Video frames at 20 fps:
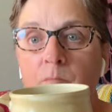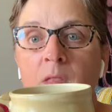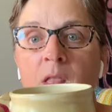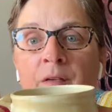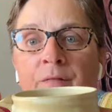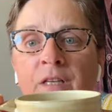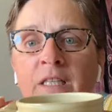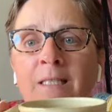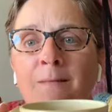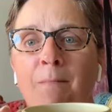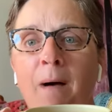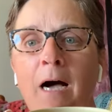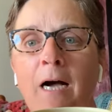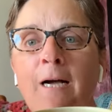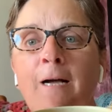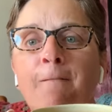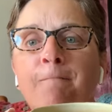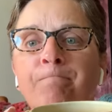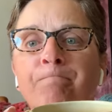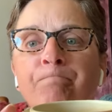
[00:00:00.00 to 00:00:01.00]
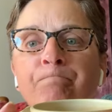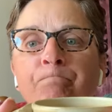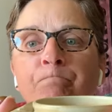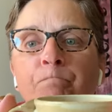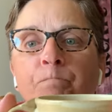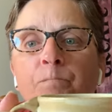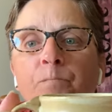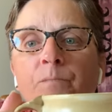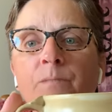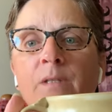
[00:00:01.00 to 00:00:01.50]
This mug,
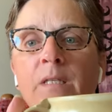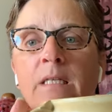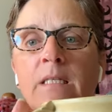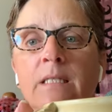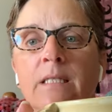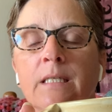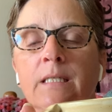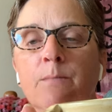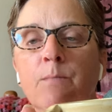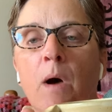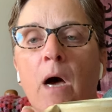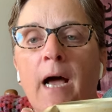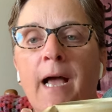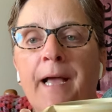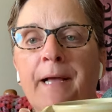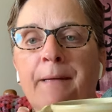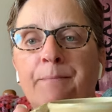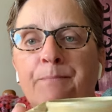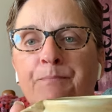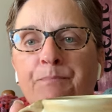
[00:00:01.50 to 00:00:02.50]
this is my